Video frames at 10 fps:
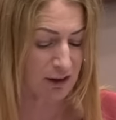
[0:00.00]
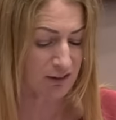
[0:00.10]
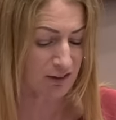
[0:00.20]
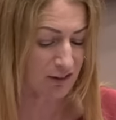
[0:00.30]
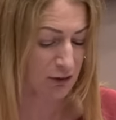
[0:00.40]
and
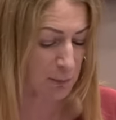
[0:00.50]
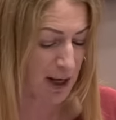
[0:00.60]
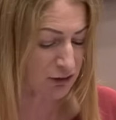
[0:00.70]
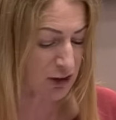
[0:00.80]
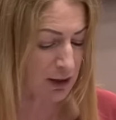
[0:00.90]

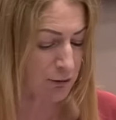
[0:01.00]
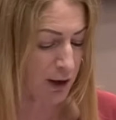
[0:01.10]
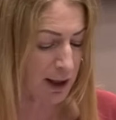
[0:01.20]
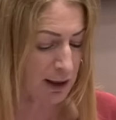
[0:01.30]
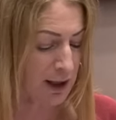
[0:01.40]
systematically
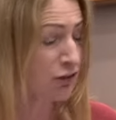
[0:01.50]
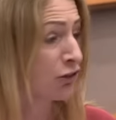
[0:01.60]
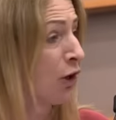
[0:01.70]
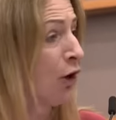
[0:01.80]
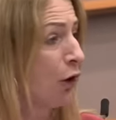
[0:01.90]
violated